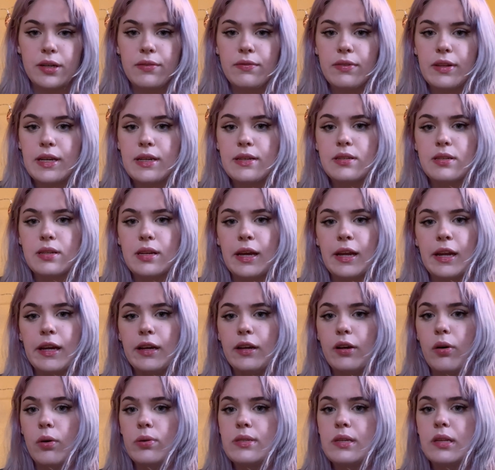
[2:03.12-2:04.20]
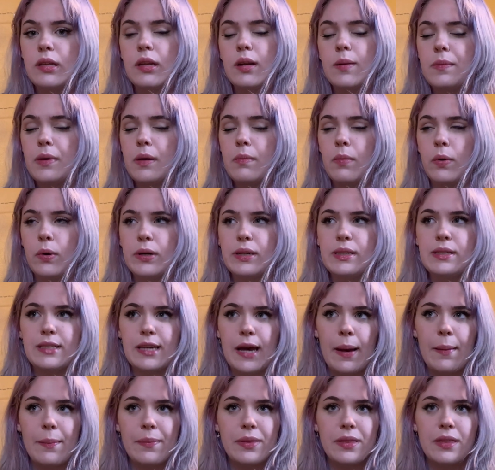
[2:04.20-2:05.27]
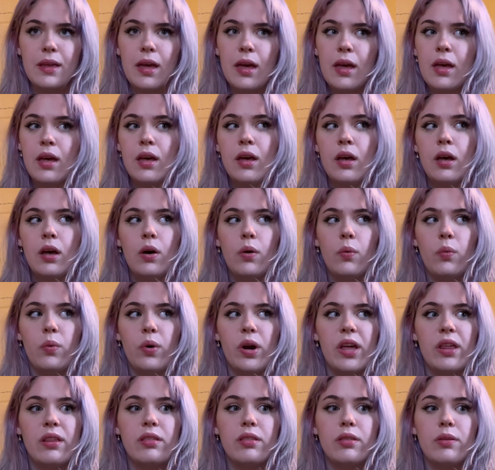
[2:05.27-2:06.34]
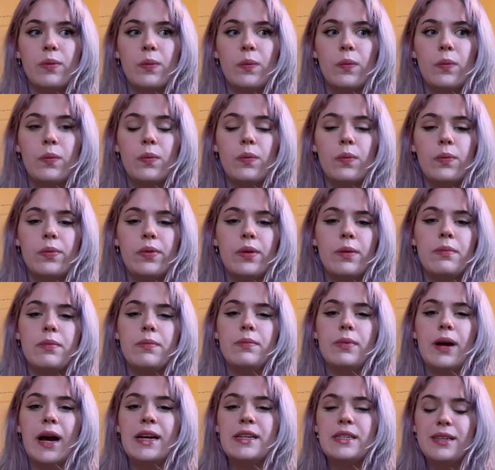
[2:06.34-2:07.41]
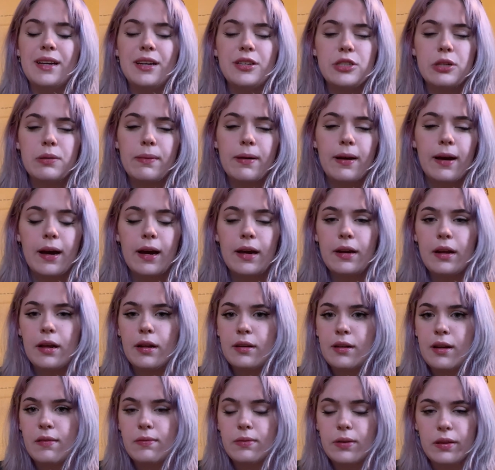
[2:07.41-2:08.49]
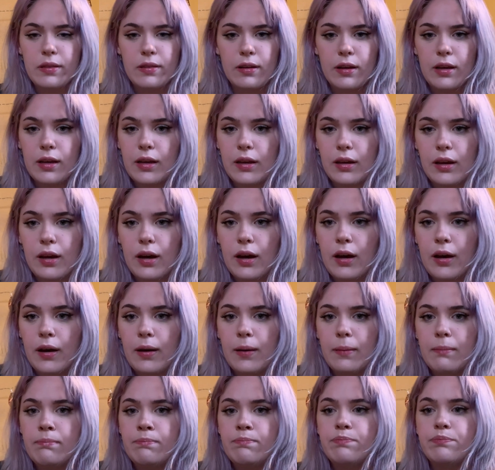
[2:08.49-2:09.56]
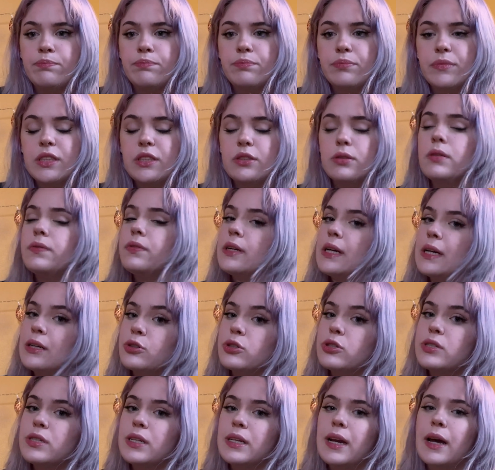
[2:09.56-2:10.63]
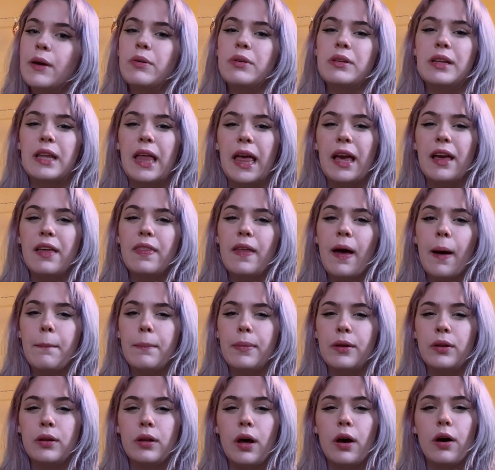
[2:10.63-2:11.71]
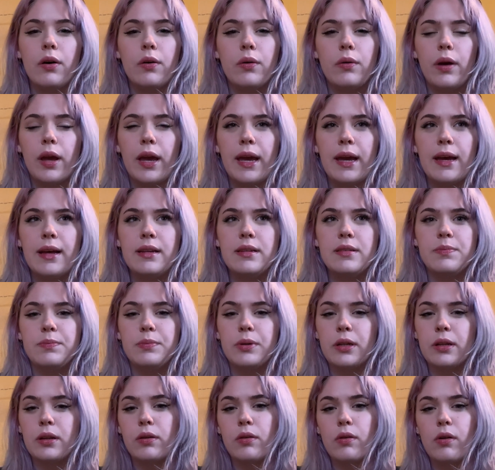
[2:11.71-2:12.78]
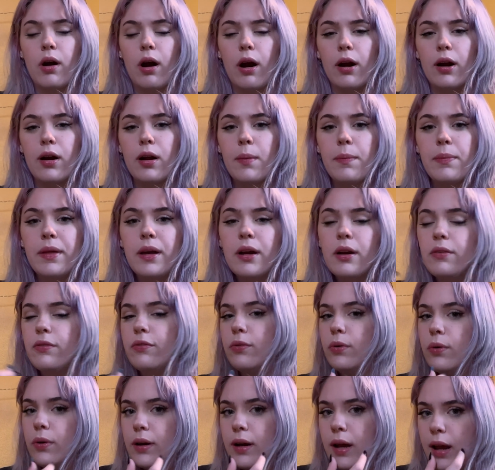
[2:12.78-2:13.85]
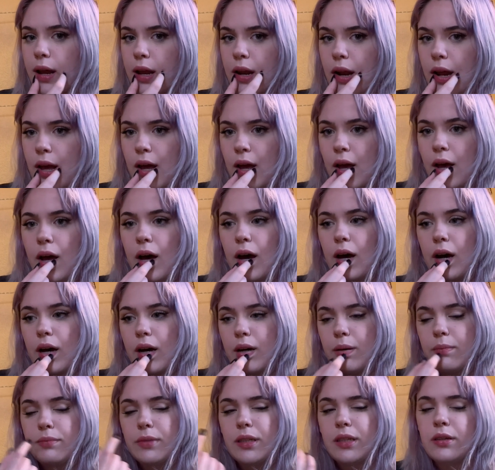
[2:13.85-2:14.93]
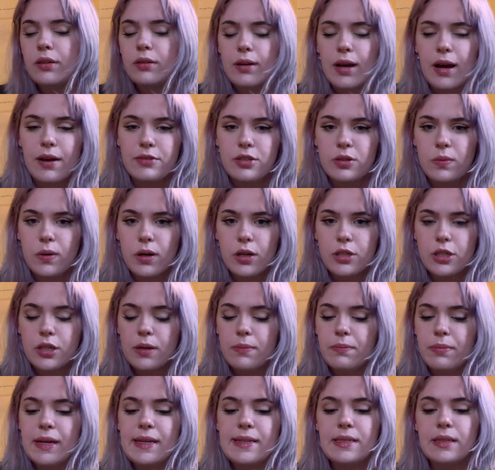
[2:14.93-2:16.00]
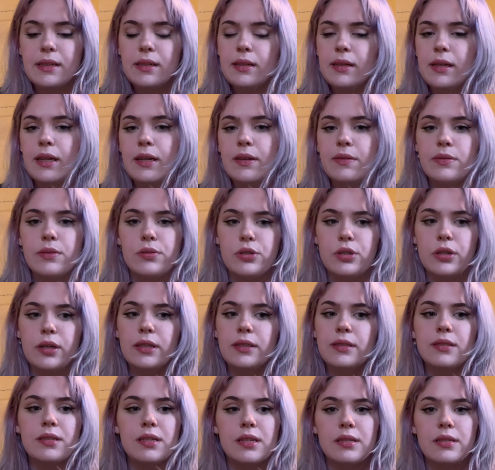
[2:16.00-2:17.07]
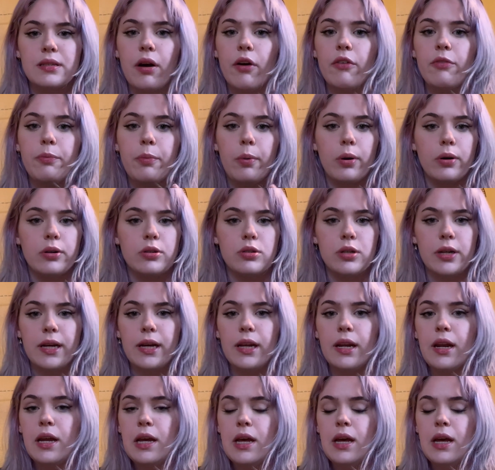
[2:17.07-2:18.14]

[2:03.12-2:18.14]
of this, and it goes a little bit more in depth with the ideation behind it and everything. So if you're interested, I will link that below and put a little card up there for it. But you don't have to watch it. Basically, it was just a self-portrait,